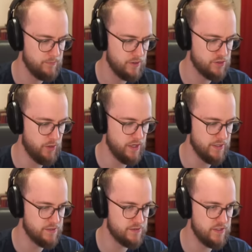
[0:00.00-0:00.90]
So I
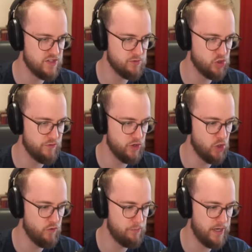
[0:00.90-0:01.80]
just need some sort of an
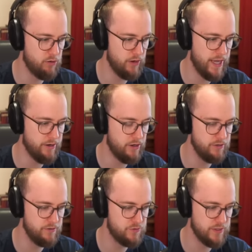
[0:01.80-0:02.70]
Overpower
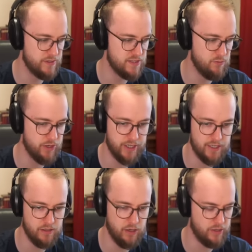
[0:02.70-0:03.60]
add-on to like see when I
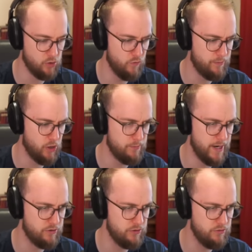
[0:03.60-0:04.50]
get like an Overpower
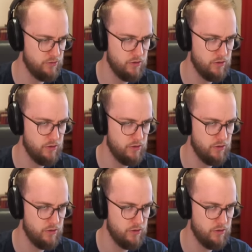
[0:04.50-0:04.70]
macro.